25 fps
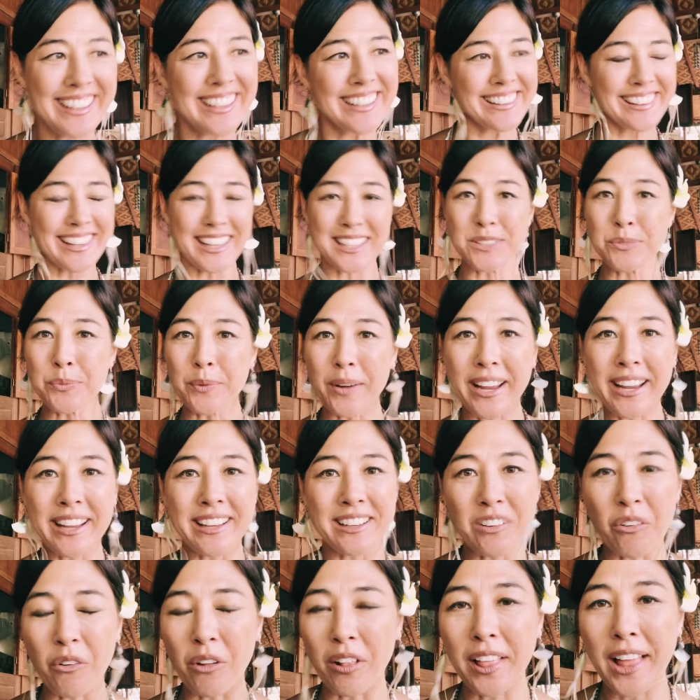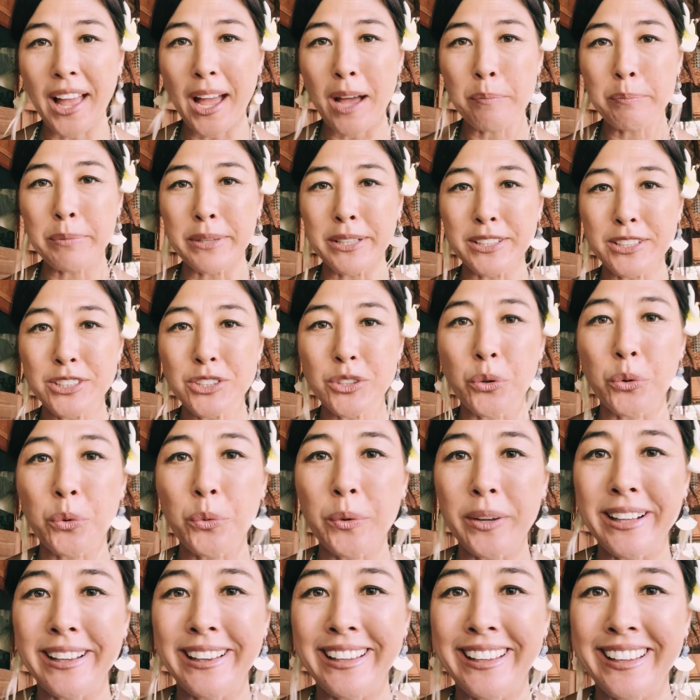that's why it all happened so
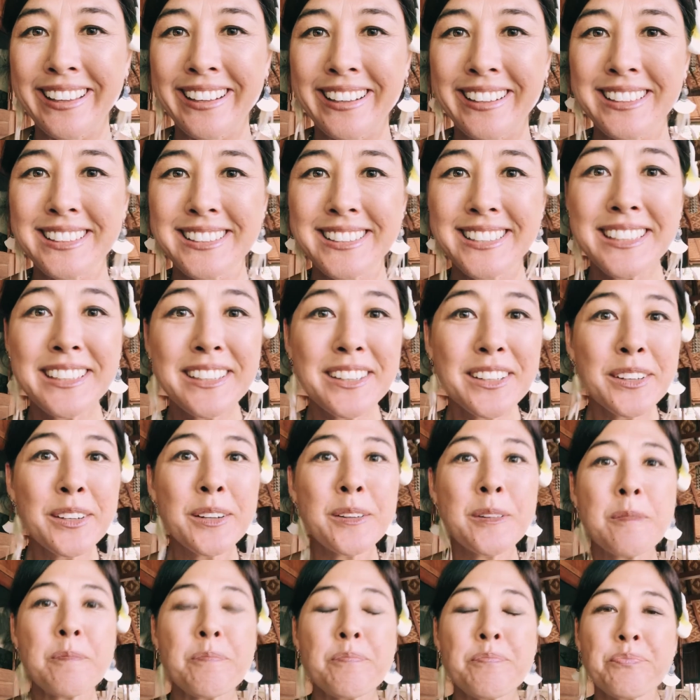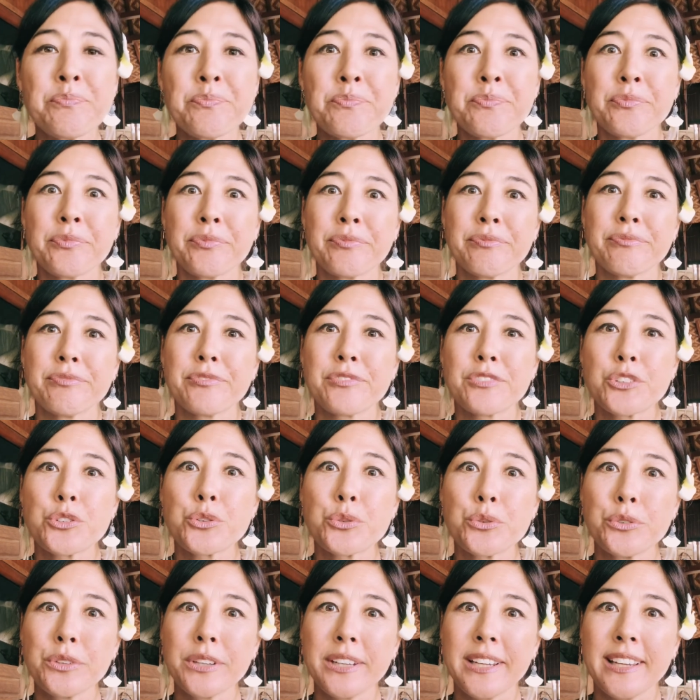quickly. And it's
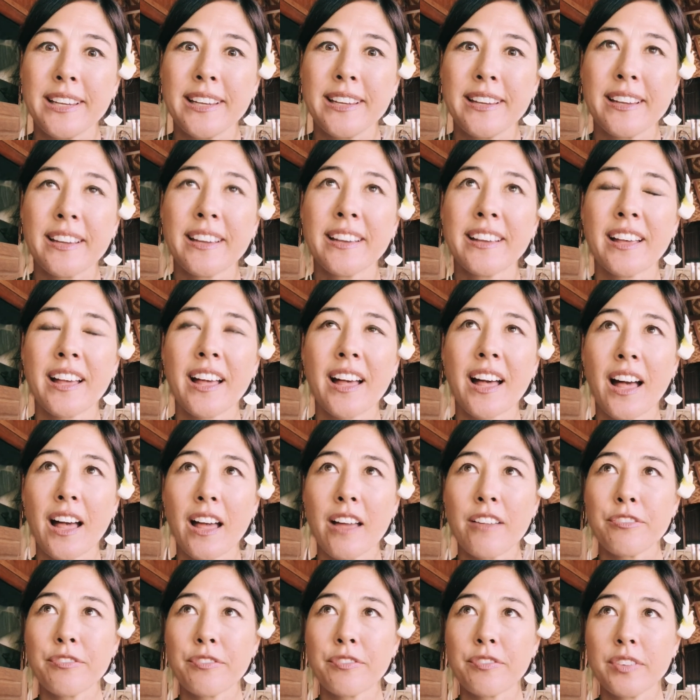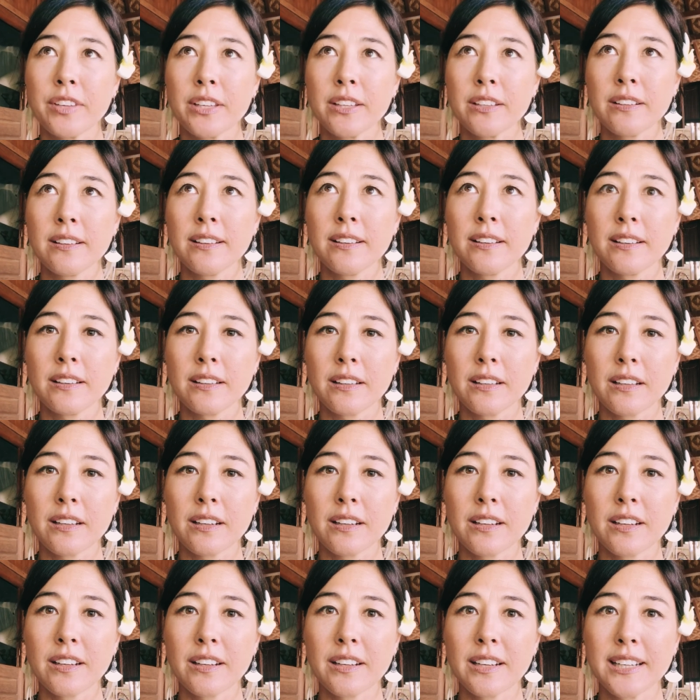truly, I feel
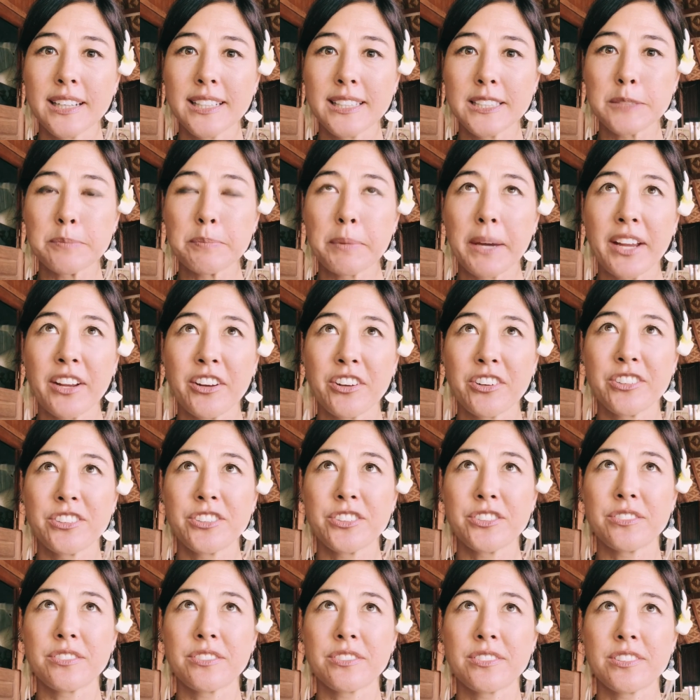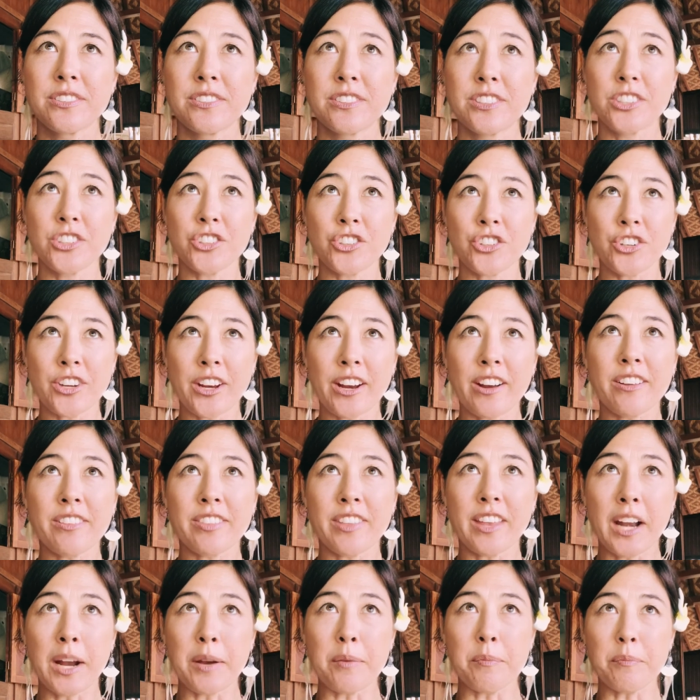inspired to share
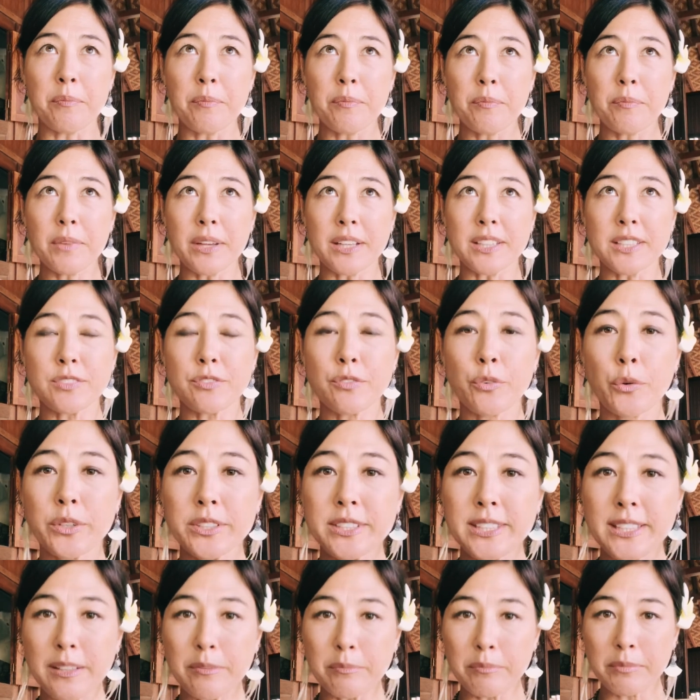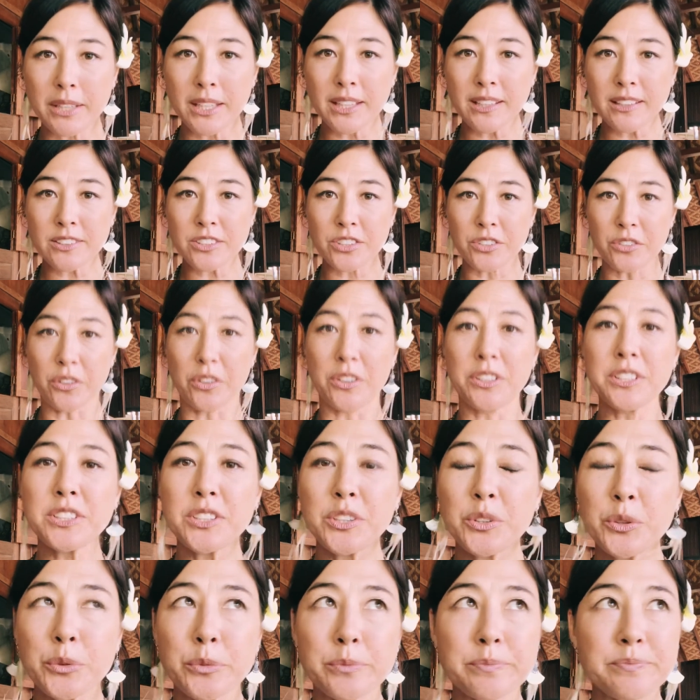that it's forcing me to
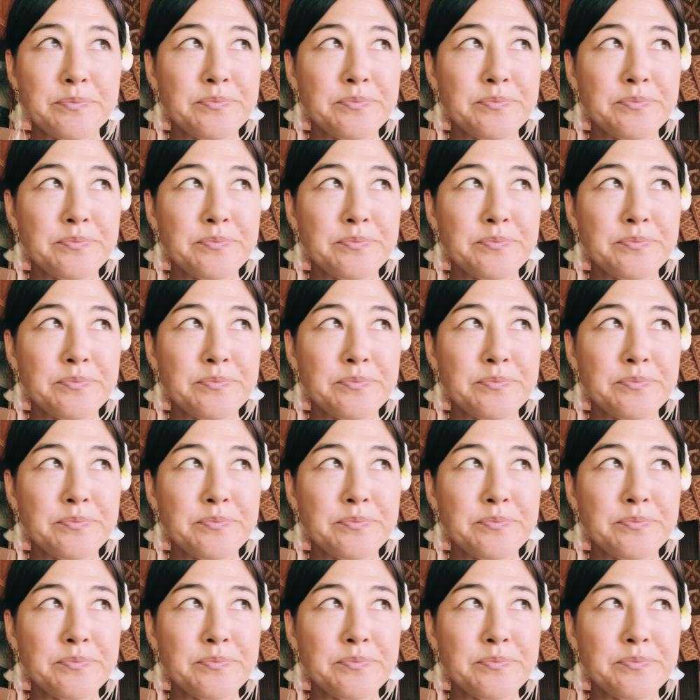also